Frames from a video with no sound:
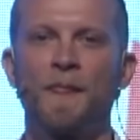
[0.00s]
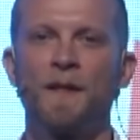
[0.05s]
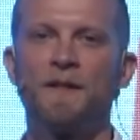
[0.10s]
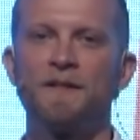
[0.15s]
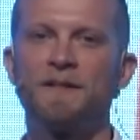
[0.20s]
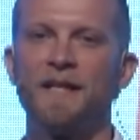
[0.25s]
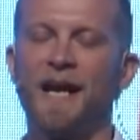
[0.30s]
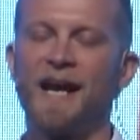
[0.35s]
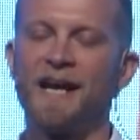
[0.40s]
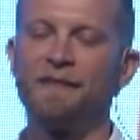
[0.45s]

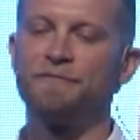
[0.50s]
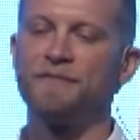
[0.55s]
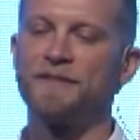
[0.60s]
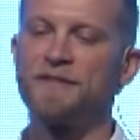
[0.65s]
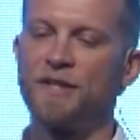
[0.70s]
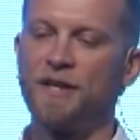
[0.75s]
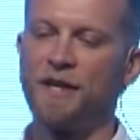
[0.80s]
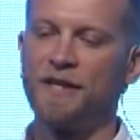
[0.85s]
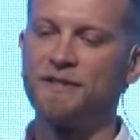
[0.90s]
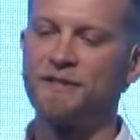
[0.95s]
to
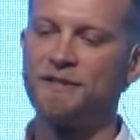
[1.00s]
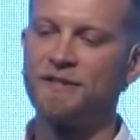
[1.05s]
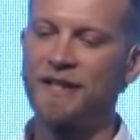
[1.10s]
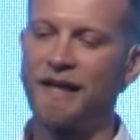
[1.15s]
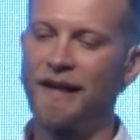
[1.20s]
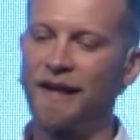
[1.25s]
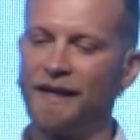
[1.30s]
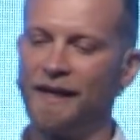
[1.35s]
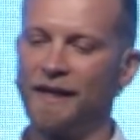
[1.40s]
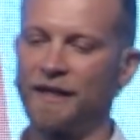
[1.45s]
advertisers'
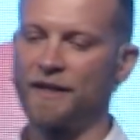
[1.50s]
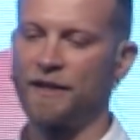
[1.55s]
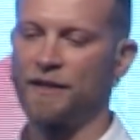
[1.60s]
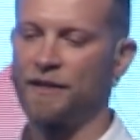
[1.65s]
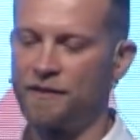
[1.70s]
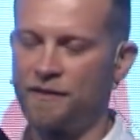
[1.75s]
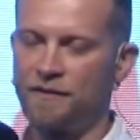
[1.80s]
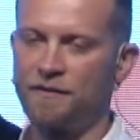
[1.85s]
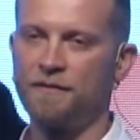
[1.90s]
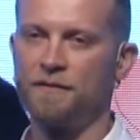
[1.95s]
Clique
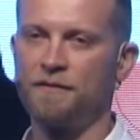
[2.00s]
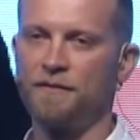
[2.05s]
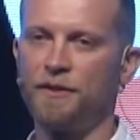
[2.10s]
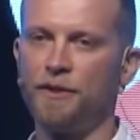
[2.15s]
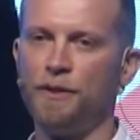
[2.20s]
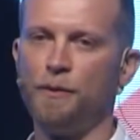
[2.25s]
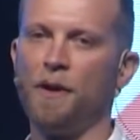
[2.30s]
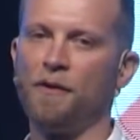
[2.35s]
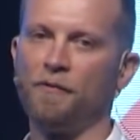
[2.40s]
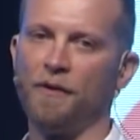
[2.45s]

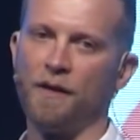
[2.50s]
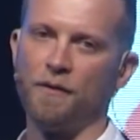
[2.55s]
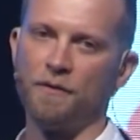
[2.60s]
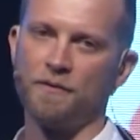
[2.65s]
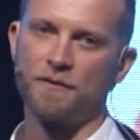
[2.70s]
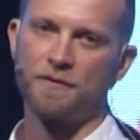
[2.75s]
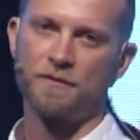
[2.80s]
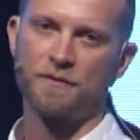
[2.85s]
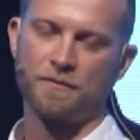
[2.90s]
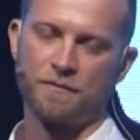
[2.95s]

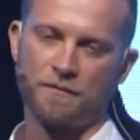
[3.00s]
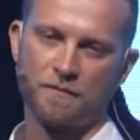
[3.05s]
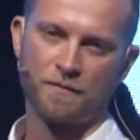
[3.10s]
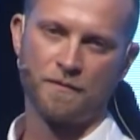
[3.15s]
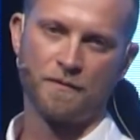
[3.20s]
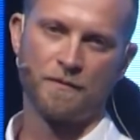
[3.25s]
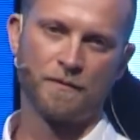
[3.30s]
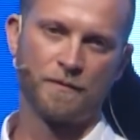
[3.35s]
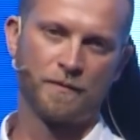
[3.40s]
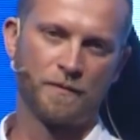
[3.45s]
URLs.
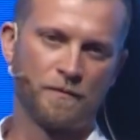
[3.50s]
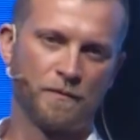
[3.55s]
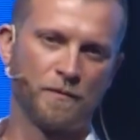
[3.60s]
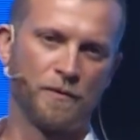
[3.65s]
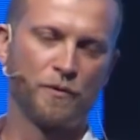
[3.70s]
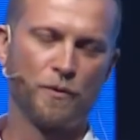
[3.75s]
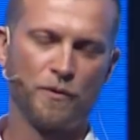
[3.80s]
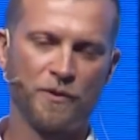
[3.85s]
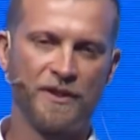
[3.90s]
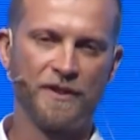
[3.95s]

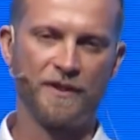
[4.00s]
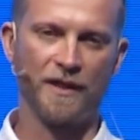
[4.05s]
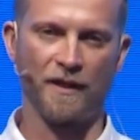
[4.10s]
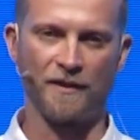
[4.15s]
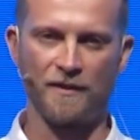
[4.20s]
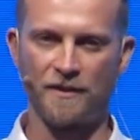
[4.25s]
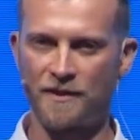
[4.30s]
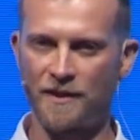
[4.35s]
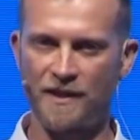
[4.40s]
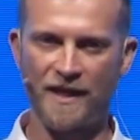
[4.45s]
Of course he
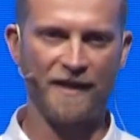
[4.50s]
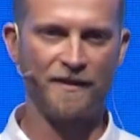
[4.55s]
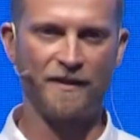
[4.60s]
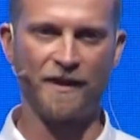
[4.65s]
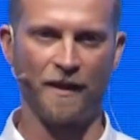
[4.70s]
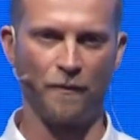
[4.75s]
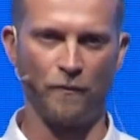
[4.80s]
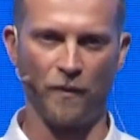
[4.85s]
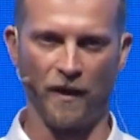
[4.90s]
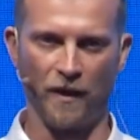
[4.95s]
does. It's an ad
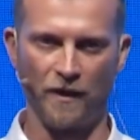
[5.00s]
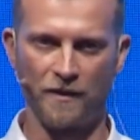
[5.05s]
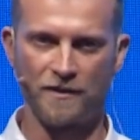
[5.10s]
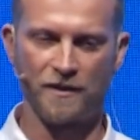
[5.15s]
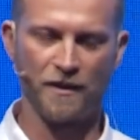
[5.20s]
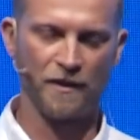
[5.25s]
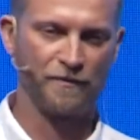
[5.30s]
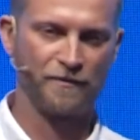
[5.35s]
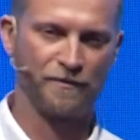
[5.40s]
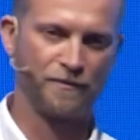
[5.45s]
network.
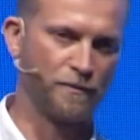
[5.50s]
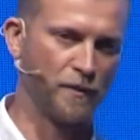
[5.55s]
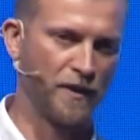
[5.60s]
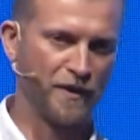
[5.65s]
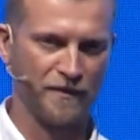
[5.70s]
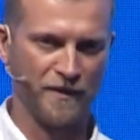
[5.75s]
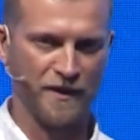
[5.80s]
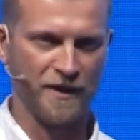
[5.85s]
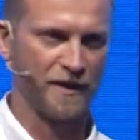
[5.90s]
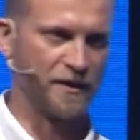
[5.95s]
So if
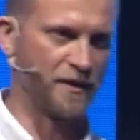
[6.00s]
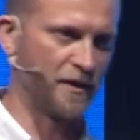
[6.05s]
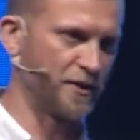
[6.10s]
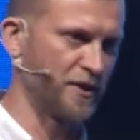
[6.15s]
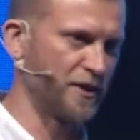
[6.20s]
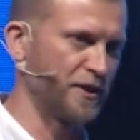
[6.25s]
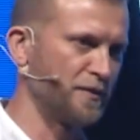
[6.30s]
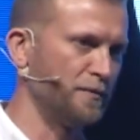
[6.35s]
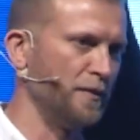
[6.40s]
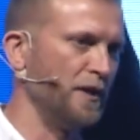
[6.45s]
one of these
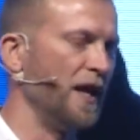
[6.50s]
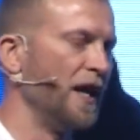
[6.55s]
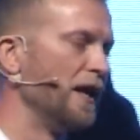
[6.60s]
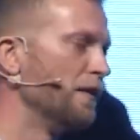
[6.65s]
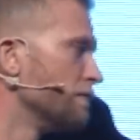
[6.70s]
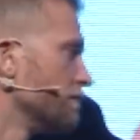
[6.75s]
legitimate app